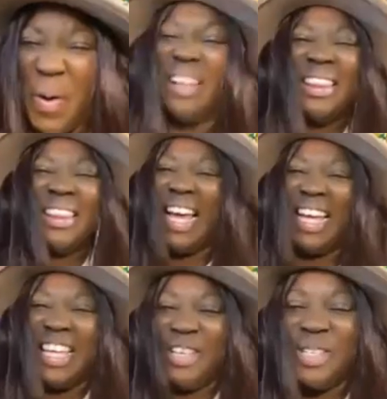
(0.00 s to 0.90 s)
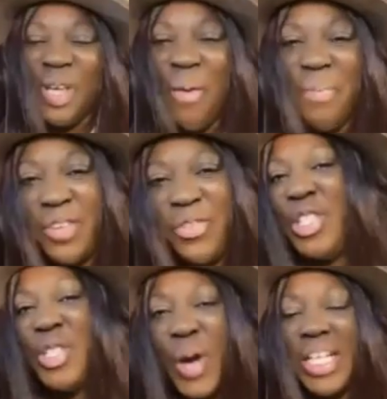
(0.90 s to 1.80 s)
Thank you so much for
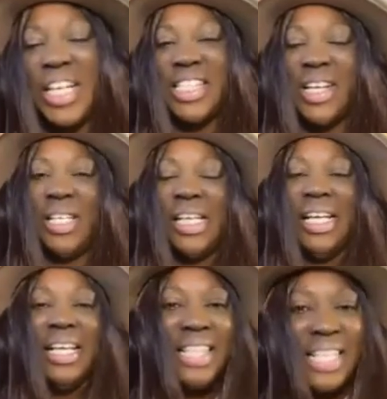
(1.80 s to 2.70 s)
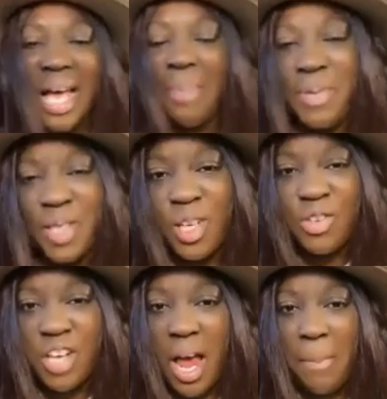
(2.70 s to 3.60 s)
joining us on this episode
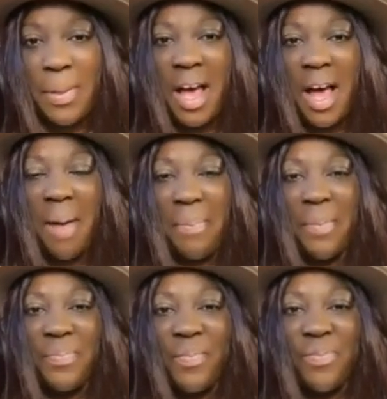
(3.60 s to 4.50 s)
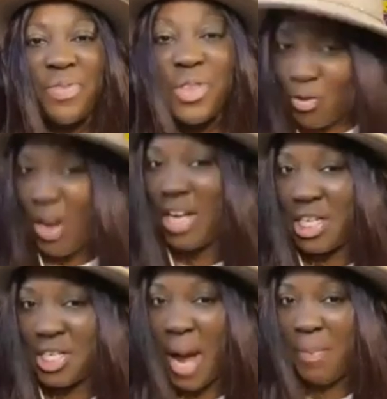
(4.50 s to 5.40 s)
of Chop It Up. You ready
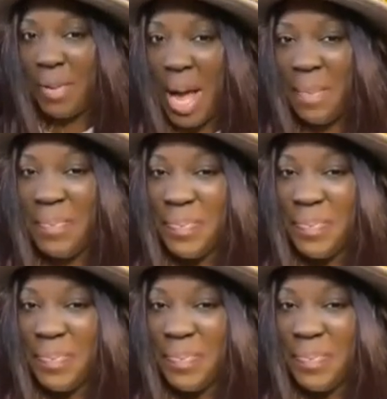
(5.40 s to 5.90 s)
to chop it up?